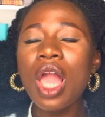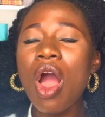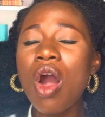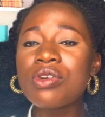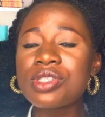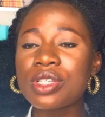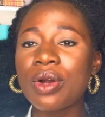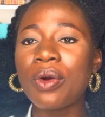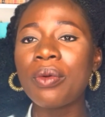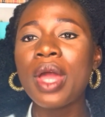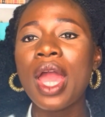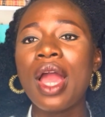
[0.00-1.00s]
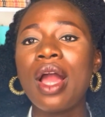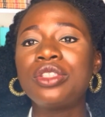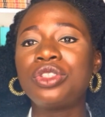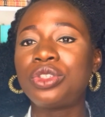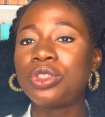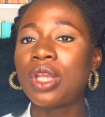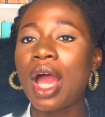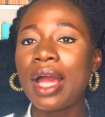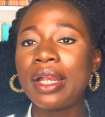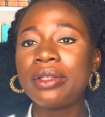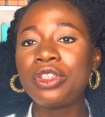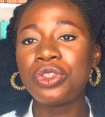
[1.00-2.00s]
Also, do
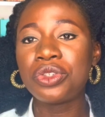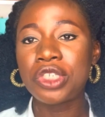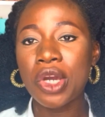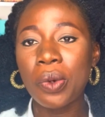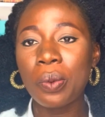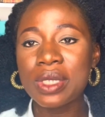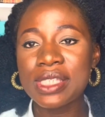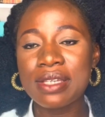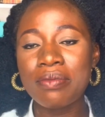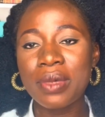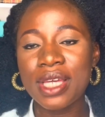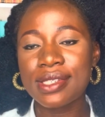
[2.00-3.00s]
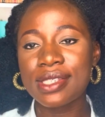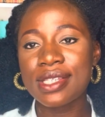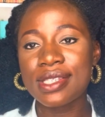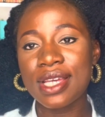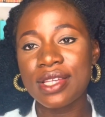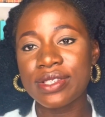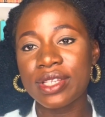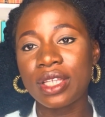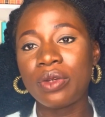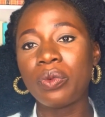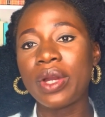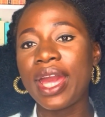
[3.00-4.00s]
not, you don't want to mix this
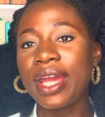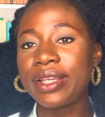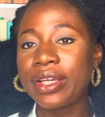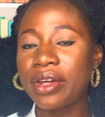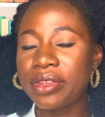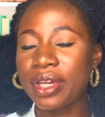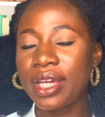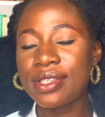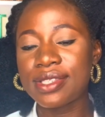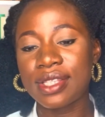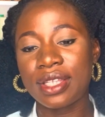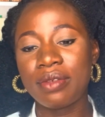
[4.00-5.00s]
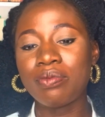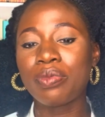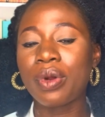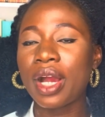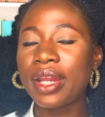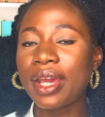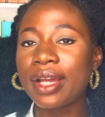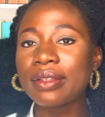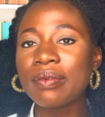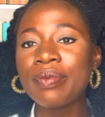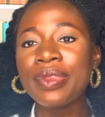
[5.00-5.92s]
insulin with any other insulin product.